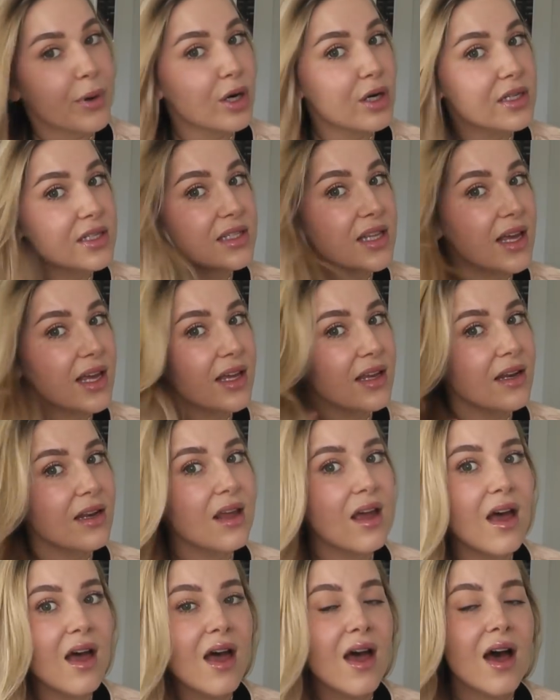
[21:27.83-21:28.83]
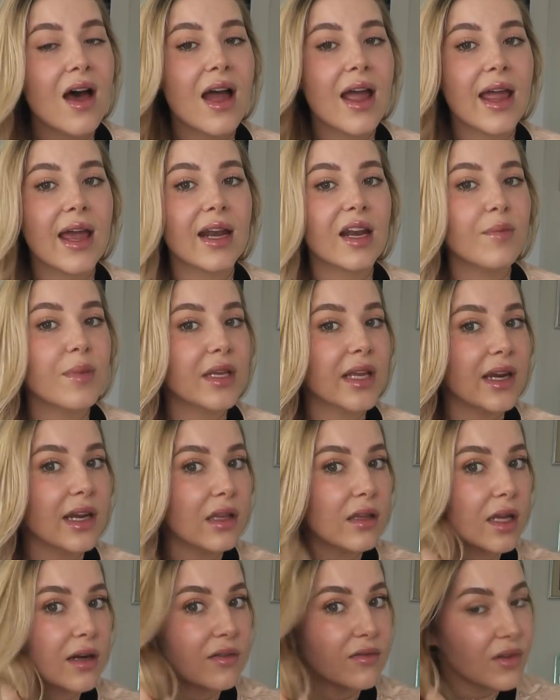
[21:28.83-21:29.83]
person and I've been getting
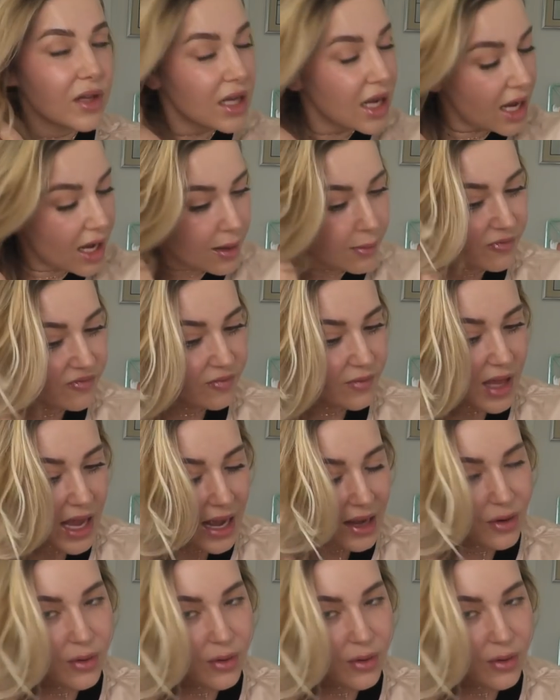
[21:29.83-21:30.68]
a lot of um,